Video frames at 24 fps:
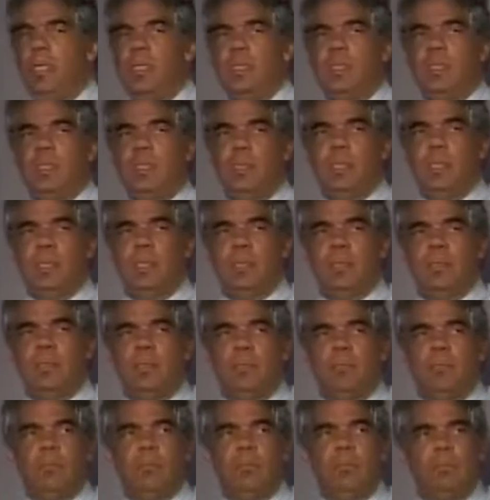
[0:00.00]
is there
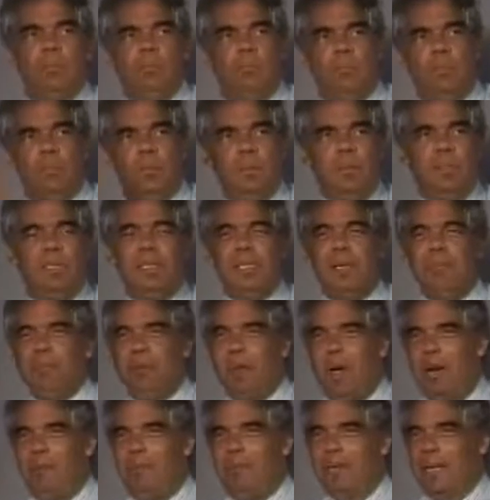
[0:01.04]
some
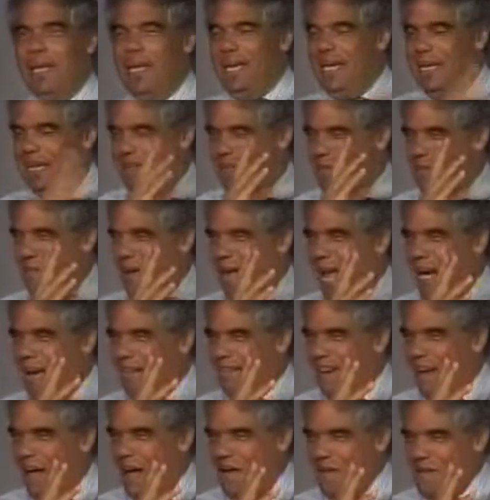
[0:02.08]
Slipknot playing in the
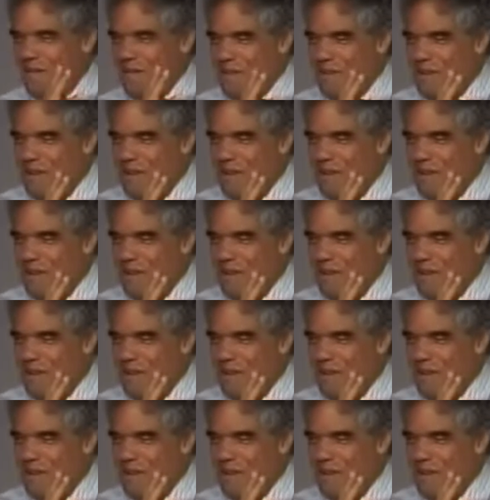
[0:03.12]
background?